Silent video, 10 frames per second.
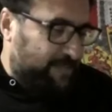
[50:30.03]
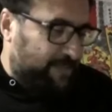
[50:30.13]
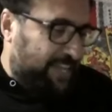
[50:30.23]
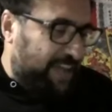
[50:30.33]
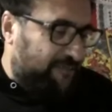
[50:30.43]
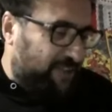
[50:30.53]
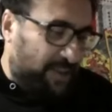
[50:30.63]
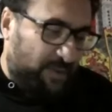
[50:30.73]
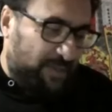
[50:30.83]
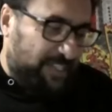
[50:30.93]
Be careful,
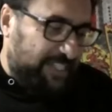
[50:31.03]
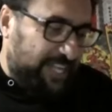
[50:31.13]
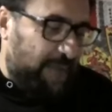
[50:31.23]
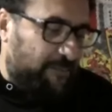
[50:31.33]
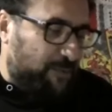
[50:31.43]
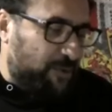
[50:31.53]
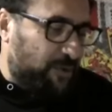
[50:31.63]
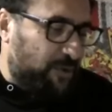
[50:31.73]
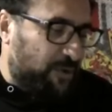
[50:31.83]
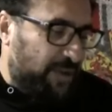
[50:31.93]
he will sneak up on you